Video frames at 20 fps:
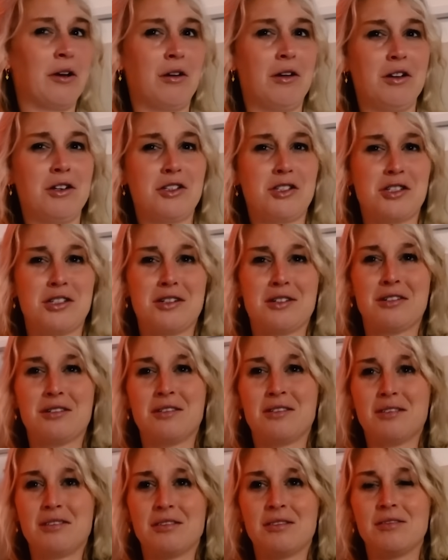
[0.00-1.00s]
gosh.
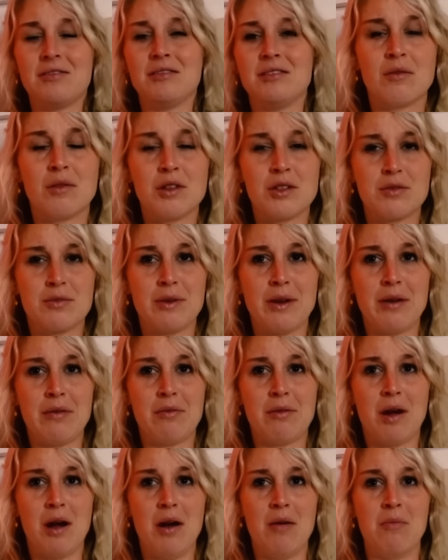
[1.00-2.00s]
What's red
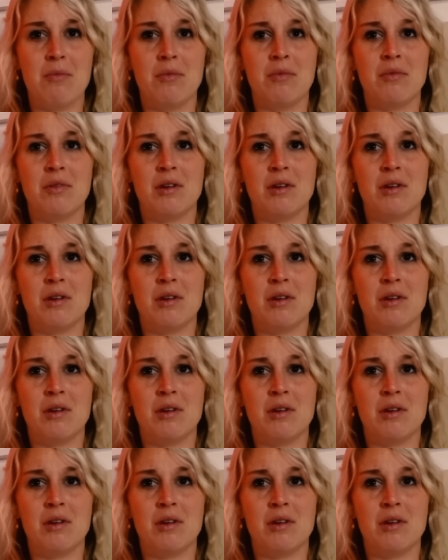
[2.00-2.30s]
rum?